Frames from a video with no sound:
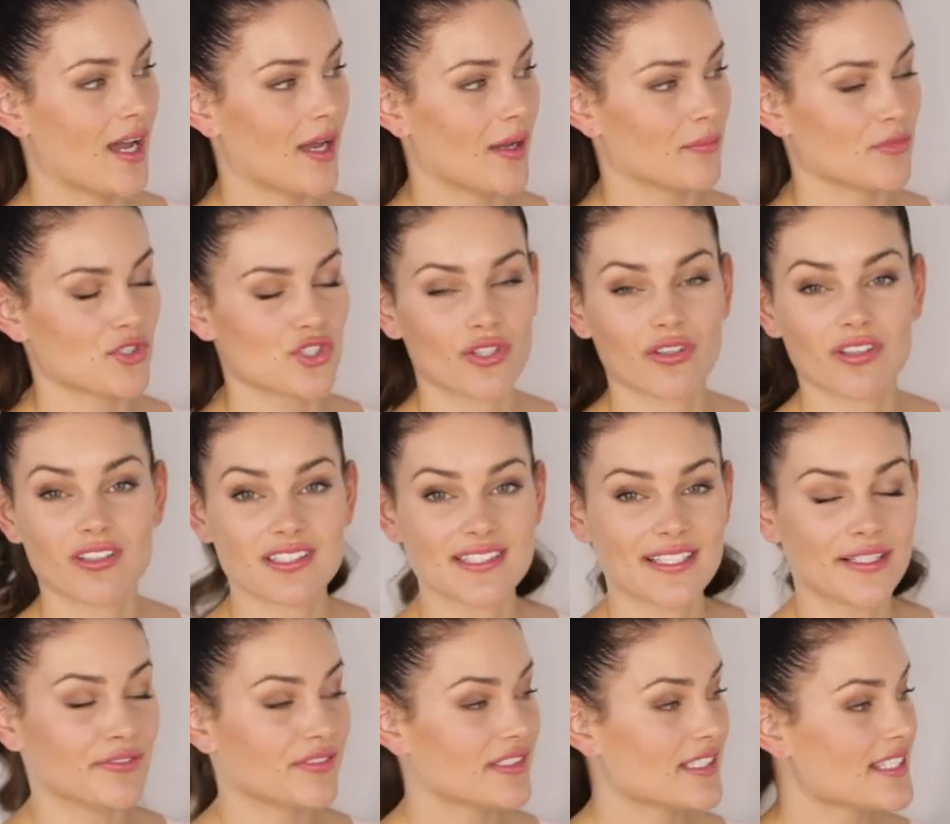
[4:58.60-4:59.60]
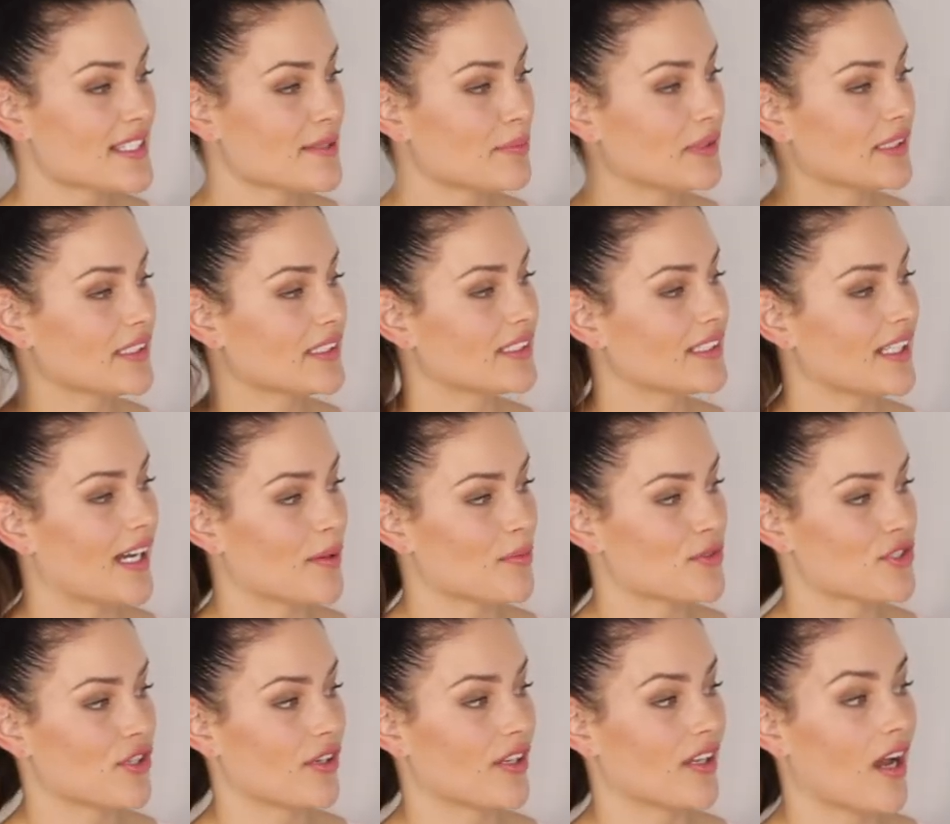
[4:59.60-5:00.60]
I'm showing self discipline.
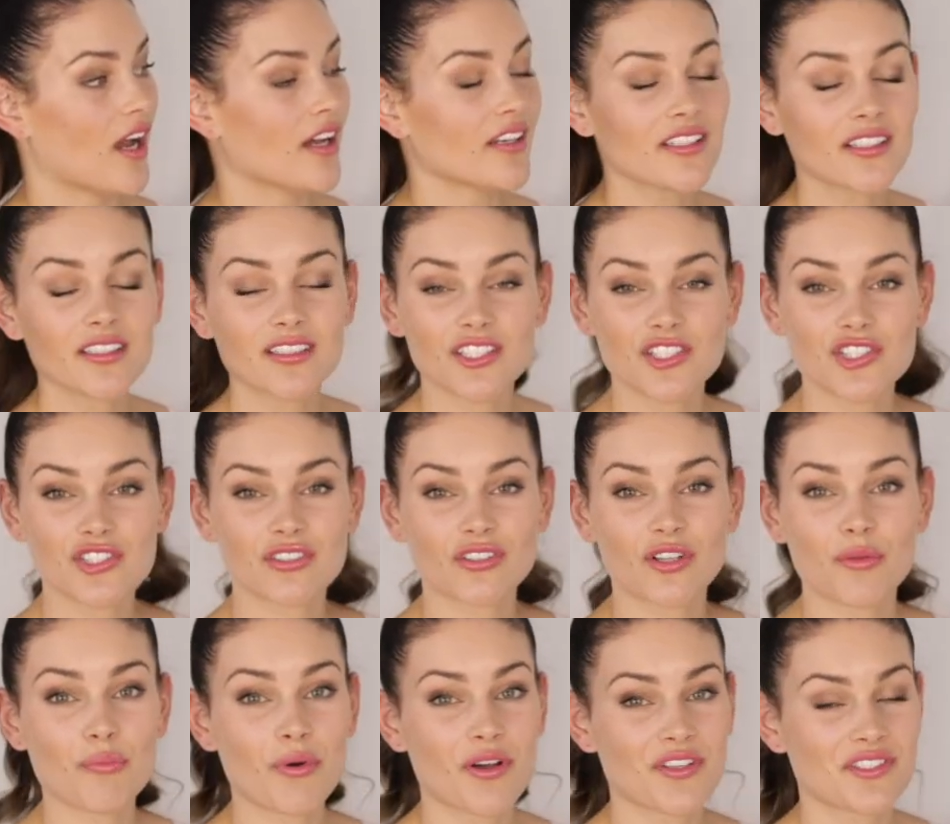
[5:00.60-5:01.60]
I'm showing unconditional